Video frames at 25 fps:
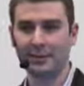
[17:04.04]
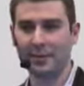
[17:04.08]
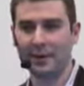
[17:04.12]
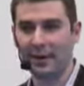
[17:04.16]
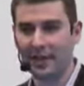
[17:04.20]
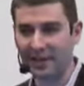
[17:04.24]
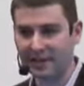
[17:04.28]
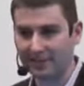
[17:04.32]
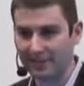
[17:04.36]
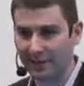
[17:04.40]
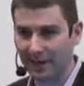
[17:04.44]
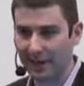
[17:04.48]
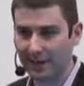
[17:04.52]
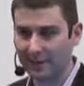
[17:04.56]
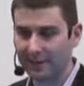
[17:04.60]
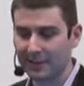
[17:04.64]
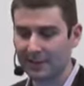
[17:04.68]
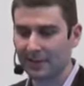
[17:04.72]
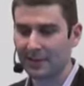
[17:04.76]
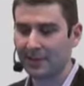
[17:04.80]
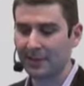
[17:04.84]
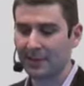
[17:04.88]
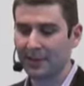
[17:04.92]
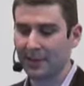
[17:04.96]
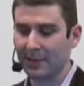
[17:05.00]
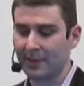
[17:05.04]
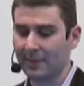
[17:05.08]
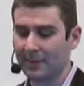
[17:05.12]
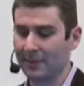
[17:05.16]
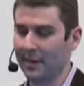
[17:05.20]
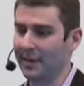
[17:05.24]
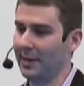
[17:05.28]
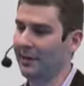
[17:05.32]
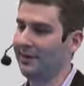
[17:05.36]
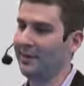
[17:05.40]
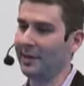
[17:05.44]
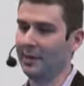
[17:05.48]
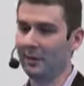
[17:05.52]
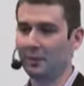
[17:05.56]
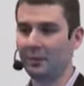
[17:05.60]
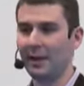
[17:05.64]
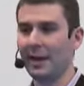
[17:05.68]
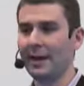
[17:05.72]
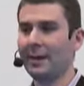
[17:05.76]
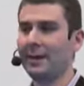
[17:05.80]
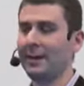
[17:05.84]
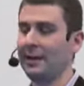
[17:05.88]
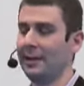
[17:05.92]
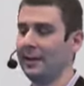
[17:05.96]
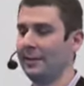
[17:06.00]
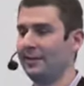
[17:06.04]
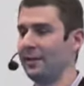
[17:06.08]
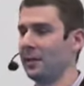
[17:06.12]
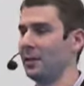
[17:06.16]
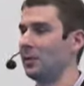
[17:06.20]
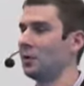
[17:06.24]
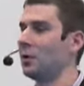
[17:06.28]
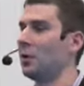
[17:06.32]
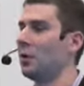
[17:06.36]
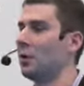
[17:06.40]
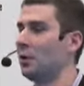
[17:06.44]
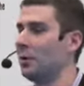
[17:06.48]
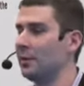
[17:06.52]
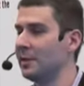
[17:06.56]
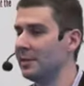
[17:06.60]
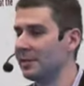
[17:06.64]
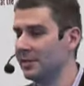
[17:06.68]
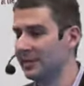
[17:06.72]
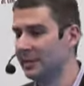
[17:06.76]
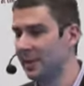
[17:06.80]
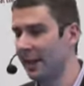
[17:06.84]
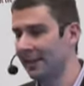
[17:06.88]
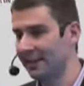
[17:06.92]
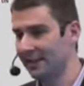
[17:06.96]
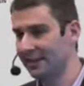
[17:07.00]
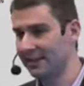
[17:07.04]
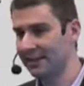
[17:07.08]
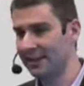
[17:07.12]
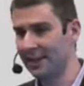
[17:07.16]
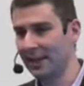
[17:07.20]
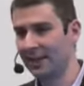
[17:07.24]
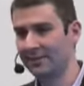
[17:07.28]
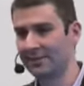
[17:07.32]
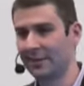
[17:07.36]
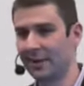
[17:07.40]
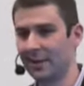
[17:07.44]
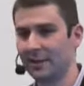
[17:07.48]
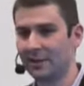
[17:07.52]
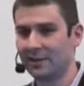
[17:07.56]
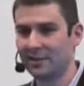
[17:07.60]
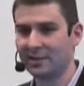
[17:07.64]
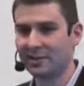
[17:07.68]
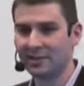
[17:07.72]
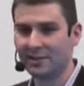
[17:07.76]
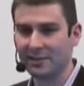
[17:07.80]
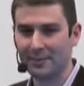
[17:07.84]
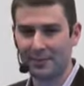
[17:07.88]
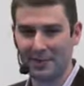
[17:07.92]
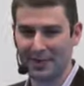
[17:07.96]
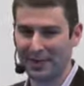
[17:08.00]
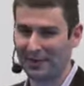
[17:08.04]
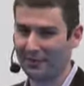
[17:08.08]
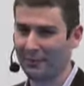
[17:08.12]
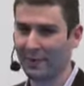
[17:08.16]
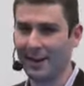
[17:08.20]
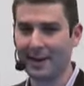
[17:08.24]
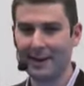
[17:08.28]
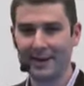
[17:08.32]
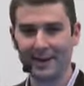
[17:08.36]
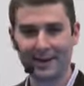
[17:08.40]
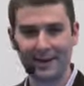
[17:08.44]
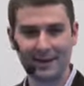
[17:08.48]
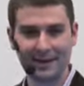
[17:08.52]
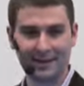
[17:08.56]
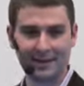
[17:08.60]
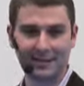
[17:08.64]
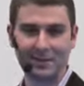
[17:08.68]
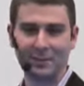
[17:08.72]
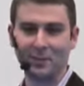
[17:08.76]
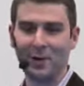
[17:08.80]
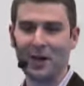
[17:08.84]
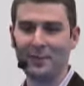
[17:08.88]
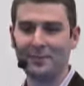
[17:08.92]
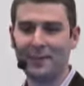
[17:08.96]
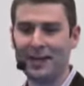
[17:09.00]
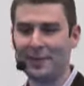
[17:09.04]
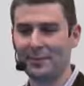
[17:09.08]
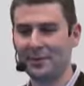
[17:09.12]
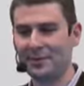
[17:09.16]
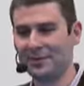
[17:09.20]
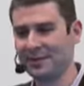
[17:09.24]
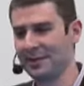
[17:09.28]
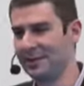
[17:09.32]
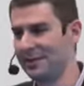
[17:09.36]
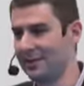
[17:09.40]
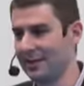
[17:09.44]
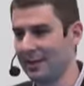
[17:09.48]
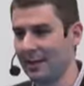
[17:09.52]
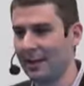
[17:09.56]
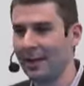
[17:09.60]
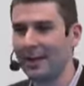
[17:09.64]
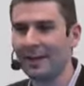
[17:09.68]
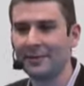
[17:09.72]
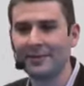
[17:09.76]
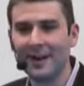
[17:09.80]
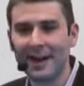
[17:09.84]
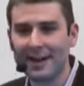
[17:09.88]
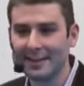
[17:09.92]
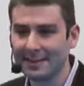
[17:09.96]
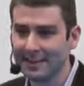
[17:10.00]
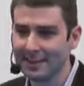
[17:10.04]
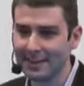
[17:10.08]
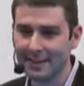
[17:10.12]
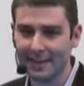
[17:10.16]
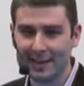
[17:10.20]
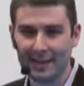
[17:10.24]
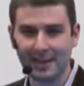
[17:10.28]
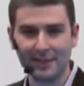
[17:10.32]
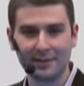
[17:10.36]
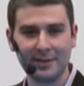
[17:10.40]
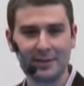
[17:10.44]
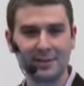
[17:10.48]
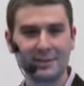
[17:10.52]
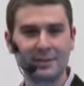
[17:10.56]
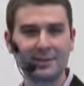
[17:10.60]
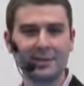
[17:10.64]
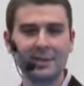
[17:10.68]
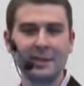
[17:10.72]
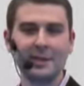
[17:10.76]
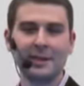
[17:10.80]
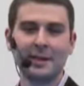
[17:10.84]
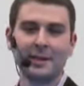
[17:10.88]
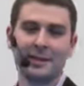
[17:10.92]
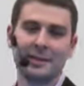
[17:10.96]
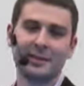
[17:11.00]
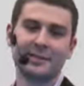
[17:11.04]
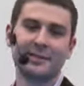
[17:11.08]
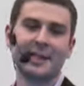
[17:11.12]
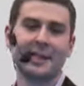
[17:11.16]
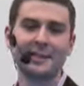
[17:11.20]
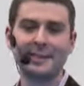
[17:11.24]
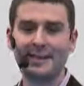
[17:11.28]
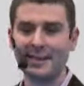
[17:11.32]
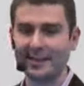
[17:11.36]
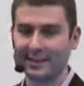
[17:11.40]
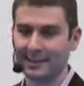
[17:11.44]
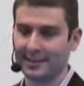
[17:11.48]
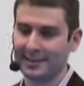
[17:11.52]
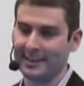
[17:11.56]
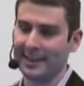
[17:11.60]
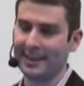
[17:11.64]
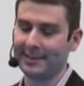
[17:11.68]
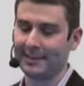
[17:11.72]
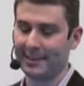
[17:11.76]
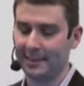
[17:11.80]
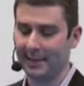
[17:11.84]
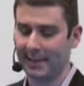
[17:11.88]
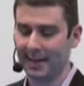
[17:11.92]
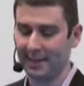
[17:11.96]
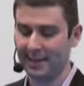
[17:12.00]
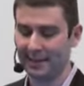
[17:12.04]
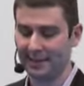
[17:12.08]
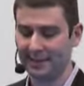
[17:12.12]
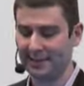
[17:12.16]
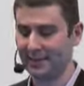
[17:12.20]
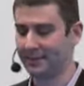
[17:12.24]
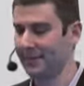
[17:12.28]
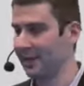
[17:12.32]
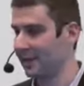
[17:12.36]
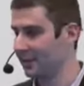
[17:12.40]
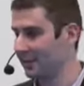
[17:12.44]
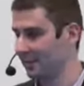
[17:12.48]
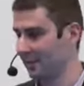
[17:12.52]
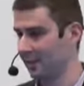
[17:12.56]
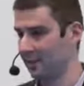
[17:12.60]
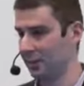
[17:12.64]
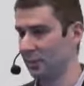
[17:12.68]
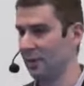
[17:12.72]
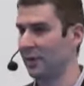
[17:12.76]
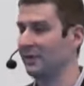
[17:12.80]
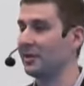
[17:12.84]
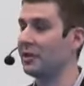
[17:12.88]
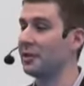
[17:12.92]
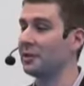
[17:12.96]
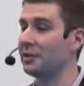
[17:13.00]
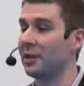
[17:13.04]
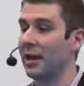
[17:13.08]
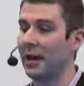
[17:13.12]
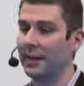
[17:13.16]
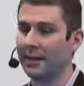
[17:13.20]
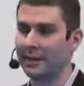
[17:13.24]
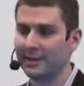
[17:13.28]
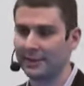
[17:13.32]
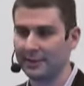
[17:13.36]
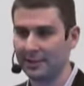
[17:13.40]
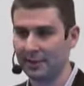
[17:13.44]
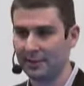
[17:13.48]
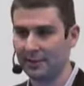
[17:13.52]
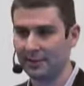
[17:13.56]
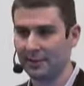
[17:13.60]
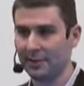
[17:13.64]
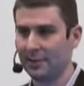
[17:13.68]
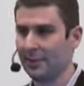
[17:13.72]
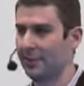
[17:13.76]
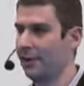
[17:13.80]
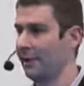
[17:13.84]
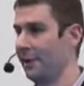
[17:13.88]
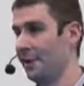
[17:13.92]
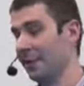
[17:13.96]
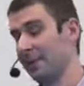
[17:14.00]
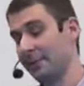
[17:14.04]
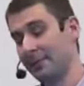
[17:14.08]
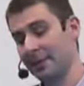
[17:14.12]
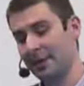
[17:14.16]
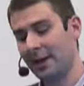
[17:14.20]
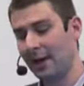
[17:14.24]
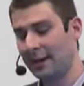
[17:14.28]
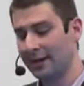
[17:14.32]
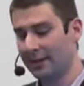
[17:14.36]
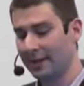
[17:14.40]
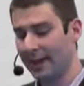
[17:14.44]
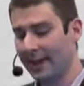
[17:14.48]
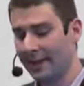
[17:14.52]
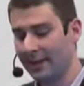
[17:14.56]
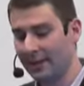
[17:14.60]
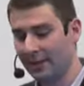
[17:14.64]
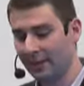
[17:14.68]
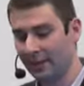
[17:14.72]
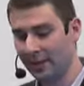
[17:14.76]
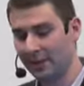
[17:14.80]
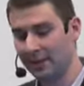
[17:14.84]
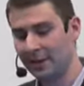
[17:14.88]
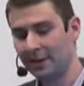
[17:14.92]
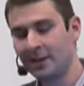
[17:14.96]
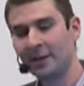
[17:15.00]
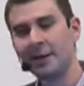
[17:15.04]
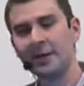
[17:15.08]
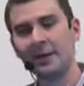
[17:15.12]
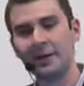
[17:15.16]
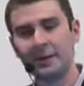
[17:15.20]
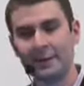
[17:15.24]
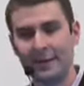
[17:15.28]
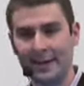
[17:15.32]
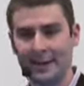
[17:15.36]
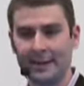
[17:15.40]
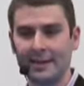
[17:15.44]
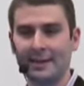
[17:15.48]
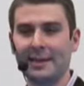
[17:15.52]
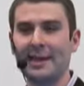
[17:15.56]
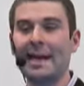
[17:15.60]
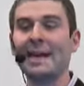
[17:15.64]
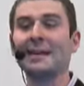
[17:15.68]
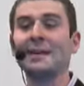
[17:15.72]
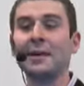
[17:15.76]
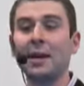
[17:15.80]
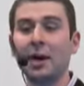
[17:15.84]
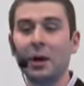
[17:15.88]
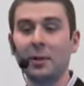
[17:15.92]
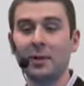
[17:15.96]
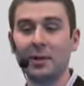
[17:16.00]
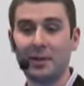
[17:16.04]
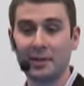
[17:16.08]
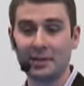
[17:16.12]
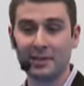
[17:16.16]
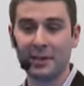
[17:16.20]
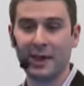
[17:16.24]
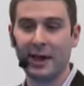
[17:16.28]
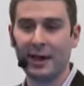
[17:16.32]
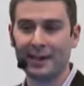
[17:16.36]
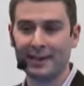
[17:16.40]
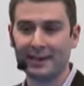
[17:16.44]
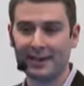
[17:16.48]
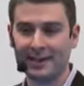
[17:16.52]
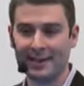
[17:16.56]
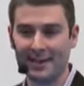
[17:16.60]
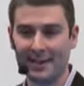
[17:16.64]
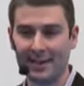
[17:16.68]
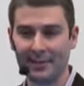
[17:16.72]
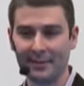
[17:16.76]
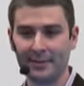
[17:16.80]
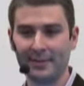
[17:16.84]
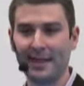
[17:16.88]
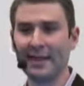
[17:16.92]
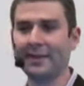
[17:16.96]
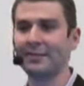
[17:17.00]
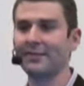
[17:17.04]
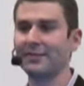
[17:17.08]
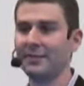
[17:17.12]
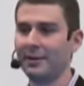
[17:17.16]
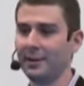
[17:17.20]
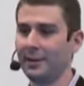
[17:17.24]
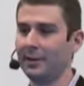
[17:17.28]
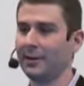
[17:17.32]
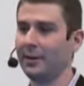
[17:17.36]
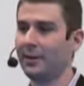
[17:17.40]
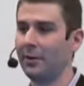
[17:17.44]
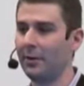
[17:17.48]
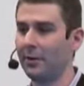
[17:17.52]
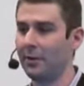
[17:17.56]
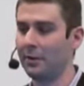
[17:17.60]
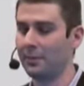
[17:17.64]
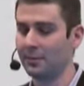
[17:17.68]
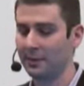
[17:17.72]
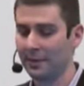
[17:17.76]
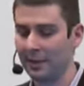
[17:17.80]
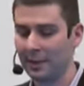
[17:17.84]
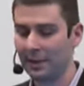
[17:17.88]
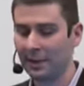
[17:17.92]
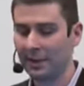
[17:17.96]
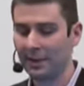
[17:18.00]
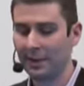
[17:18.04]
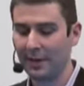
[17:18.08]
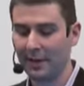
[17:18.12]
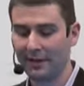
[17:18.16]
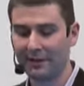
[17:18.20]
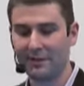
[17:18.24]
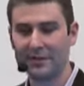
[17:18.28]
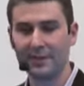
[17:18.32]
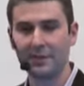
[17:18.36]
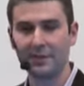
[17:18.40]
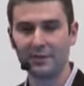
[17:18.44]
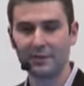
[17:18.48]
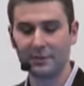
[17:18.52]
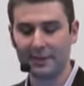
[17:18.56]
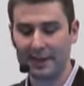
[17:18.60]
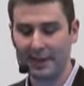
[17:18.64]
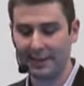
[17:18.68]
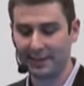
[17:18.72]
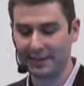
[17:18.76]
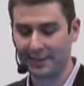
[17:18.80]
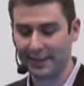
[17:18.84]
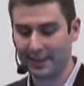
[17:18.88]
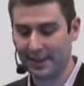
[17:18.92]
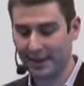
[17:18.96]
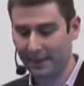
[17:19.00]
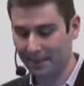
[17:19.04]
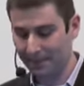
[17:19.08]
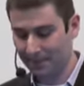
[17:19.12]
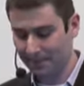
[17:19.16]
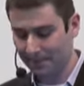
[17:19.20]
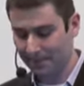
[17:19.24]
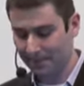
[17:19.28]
prospect. But if your goal is to talk to CFOs, but you're writing white papers using a lot of IT language, there's that disconnect again. So make sure whoever you're talking to, and you could be talking to anyone, that they know that you're talking to them. They feel at home, it feels right to them.